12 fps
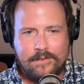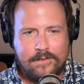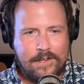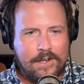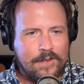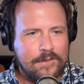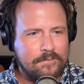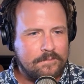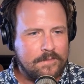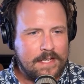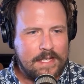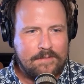
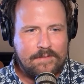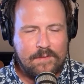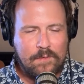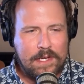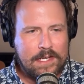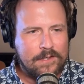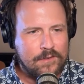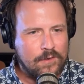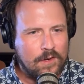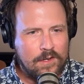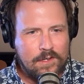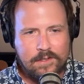even if we get a
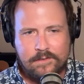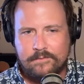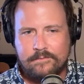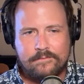draw,